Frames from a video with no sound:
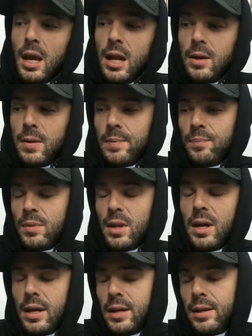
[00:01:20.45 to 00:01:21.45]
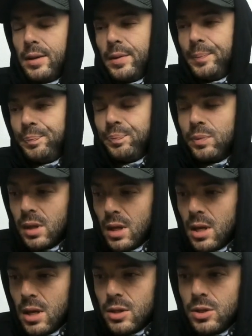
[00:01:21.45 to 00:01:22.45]
Anyway, um,
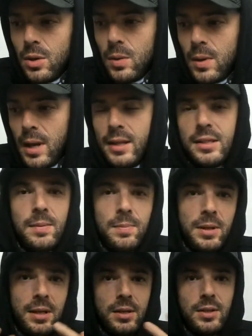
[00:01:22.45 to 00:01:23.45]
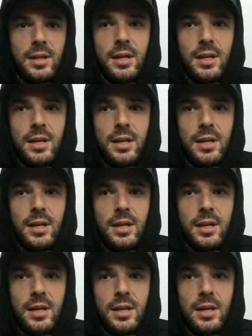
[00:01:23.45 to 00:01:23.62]
so NTPs,